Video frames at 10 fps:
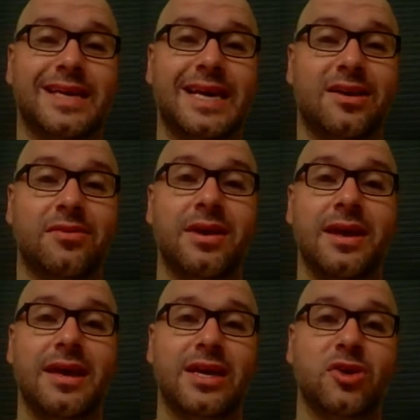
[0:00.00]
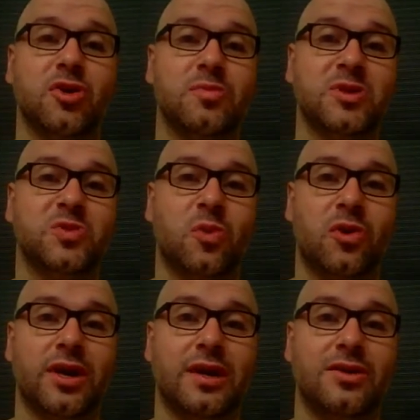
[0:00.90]
town and you could be
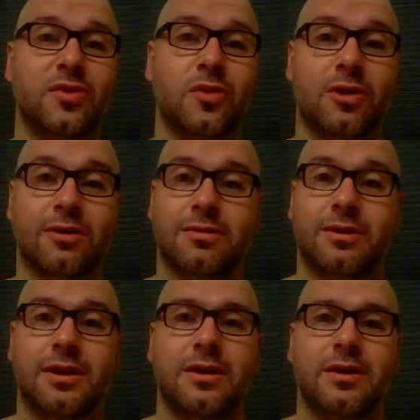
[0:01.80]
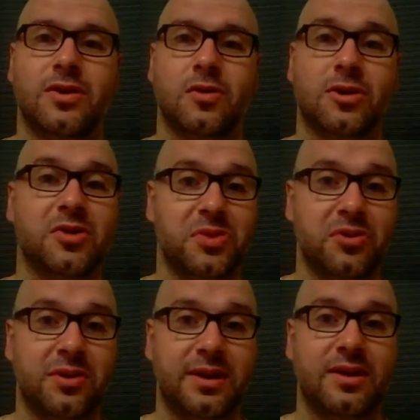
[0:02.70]
sporting your
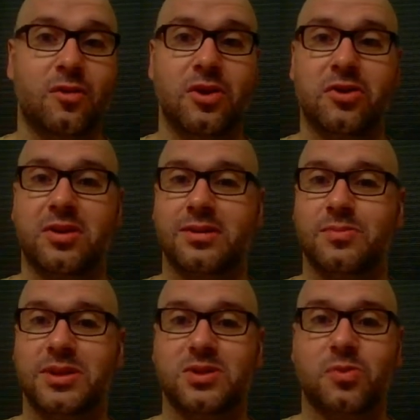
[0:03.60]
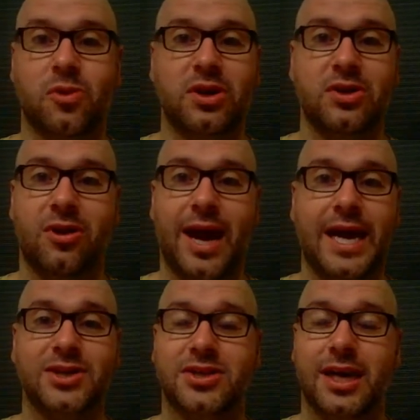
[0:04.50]
community, or you can be sporting your
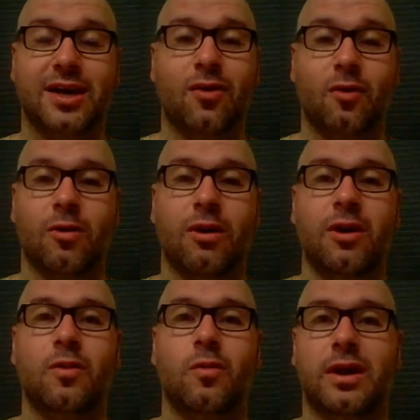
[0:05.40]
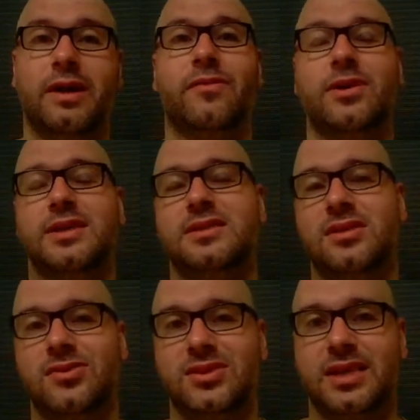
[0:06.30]
hashtag or whatever it is
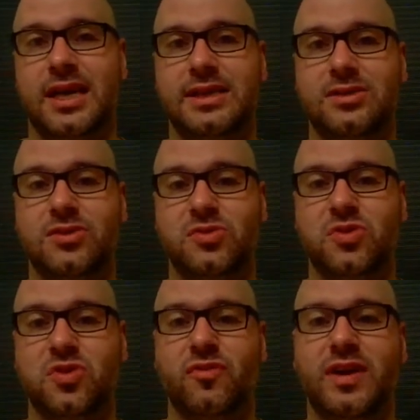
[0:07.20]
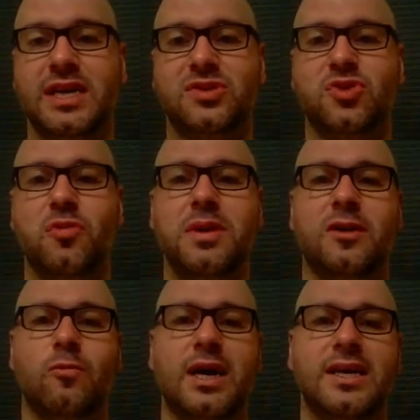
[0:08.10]
that you decide to do. So you've got so
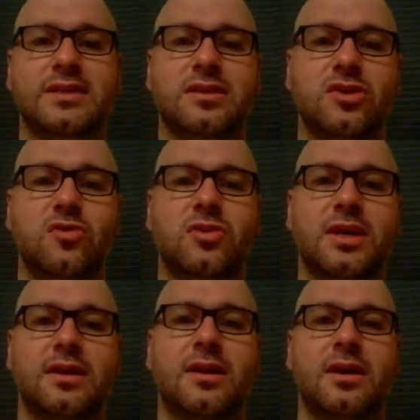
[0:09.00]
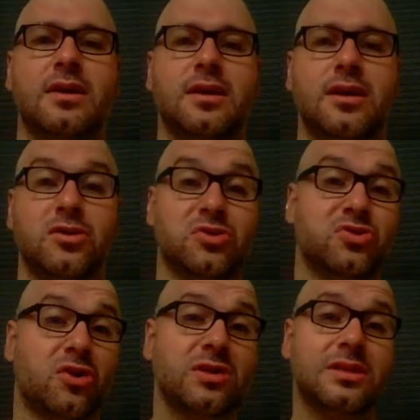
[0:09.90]
many ways that you can, you
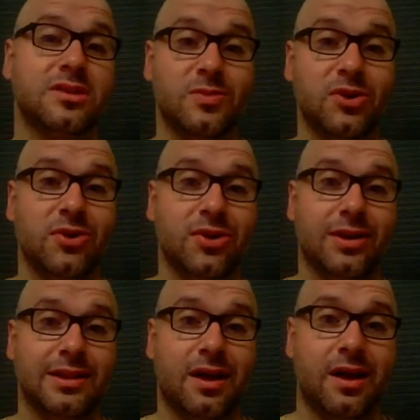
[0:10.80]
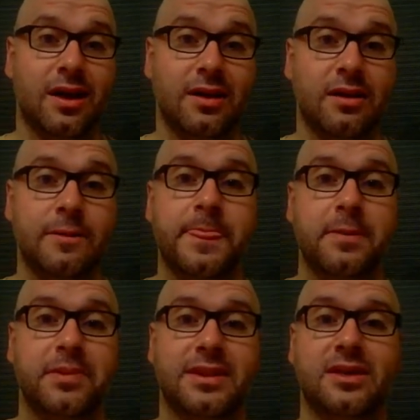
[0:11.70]
start this community online,
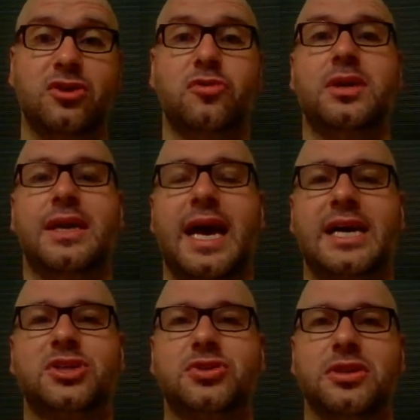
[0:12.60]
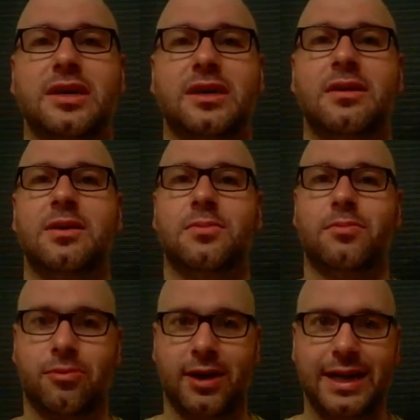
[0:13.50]
but then you can actually
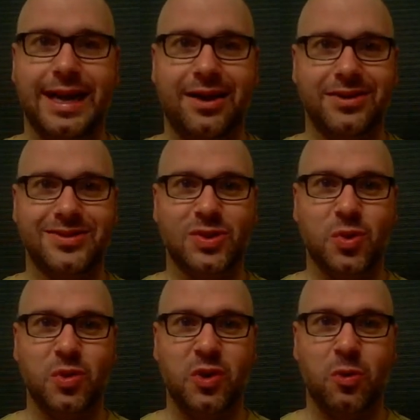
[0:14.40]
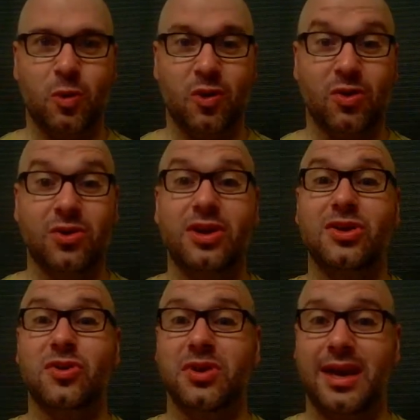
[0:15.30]
bring it out into the real world.
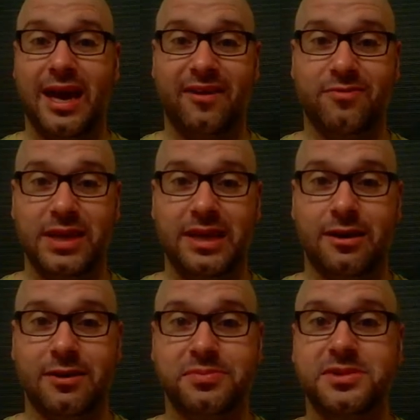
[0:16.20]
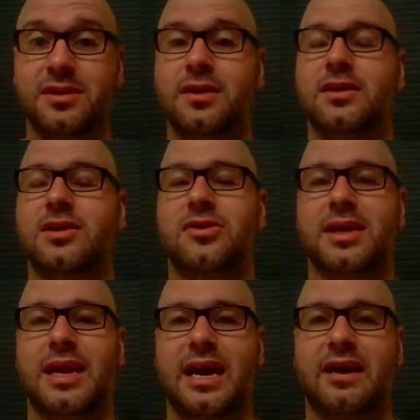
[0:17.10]
You can have meetups. You
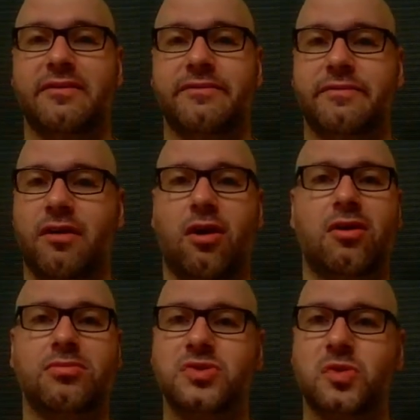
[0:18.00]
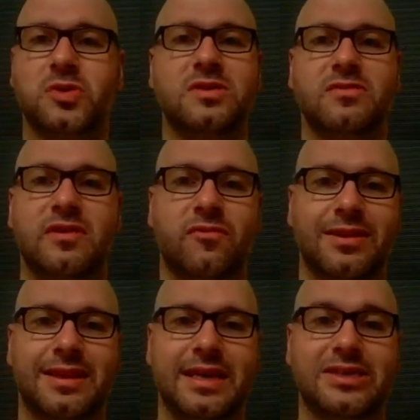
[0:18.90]
can have all sorts of
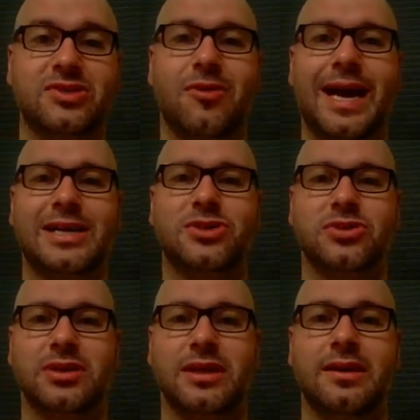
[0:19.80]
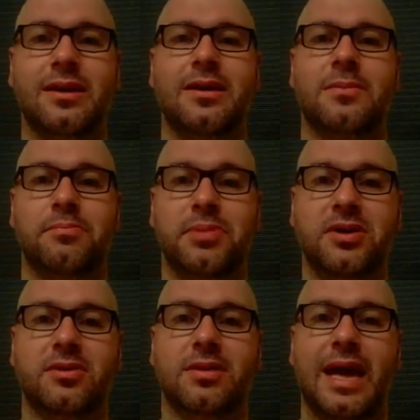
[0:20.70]
different things to actually
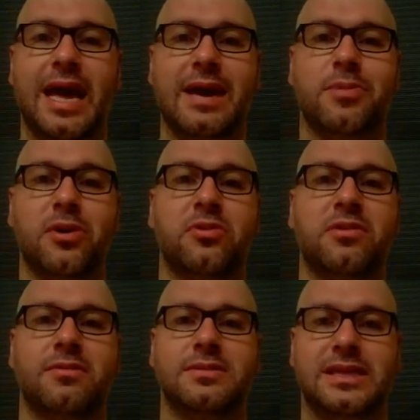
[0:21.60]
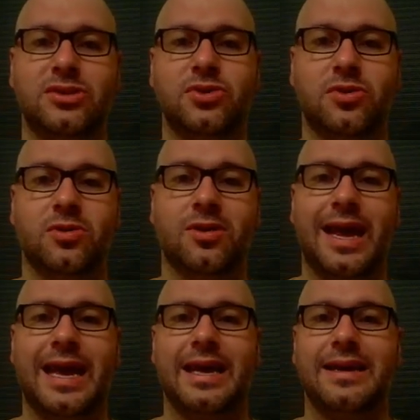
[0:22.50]
build a both digital
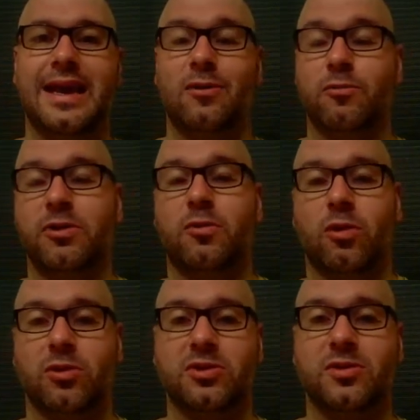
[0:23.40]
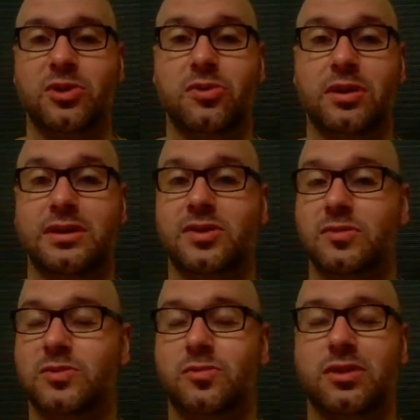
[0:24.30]
and a real world community. So
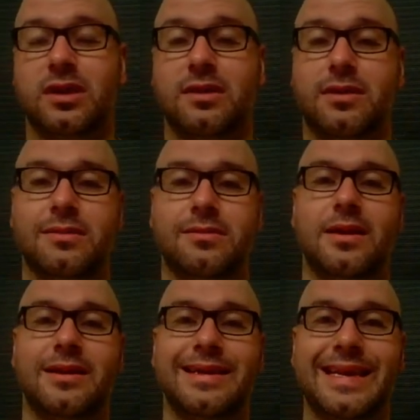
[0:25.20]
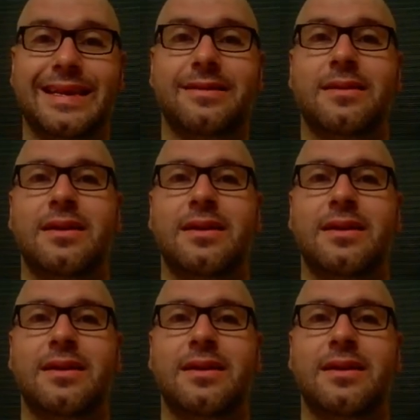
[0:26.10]
it's really a neat